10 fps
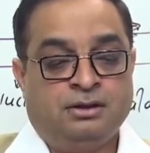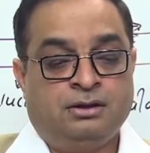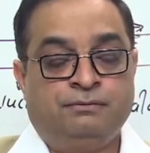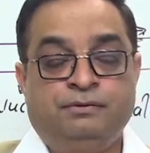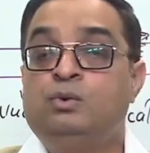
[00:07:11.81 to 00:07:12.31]

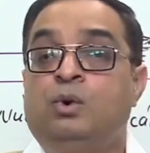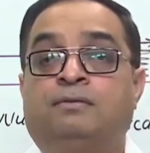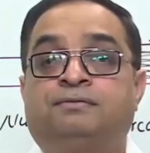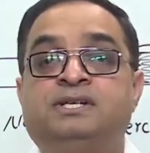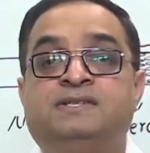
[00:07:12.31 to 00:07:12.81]
review
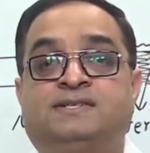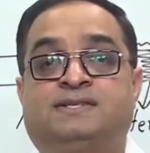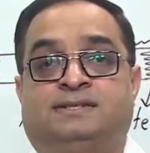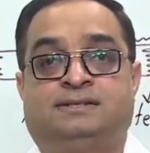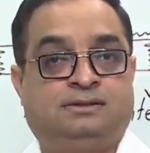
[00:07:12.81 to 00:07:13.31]
of
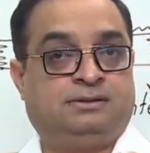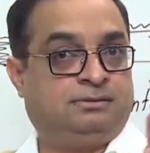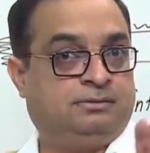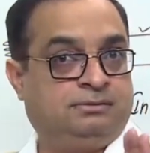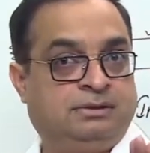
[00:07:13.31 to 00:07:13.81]
this
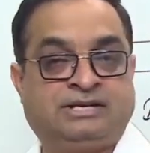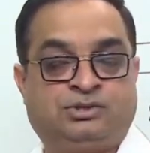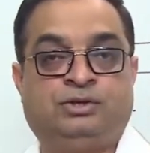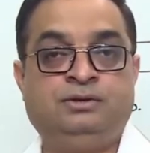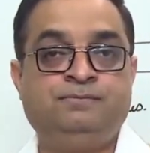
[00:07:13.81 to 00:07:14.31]

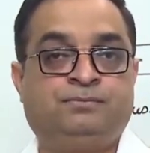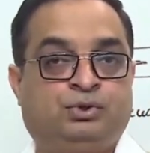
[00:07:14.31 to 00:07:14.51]
lecture